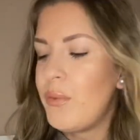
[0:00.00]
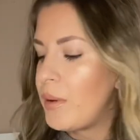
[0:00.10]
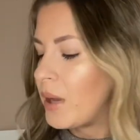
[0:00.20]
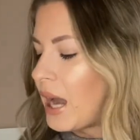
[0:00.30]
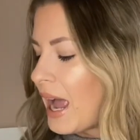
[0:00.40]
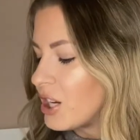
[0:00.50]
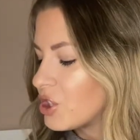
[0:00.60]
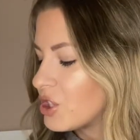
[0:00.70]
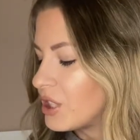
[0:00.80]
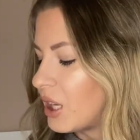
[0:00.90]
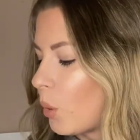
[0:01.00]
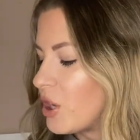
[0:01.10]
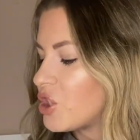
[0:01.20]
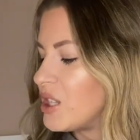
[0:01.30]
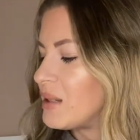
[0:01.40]
I'm gonna ask the
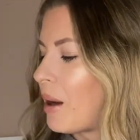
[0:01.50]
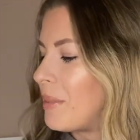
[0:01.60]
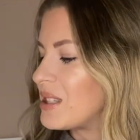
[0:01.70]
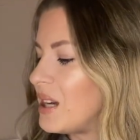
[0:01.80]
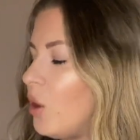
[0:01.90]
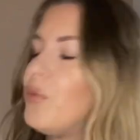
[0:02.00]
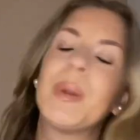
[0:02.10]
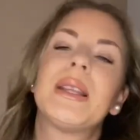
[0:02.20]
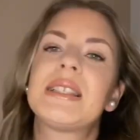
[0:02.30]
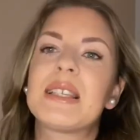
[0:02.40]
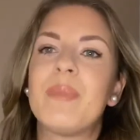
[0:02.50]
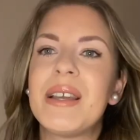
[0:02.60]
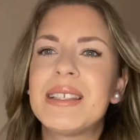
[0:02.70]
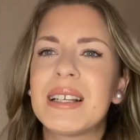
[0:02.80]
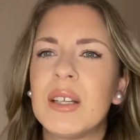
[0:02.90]
questions by myself, but this is
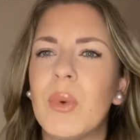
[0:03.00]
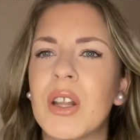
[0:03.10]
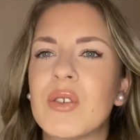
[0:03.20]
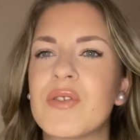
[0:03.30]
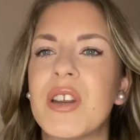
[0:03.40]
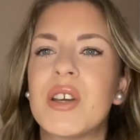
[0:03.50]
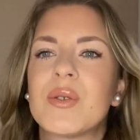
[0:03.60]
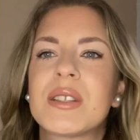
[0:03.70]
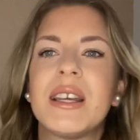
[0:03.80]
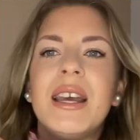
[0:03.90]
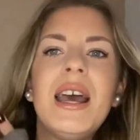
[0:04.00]
basically one of those videos,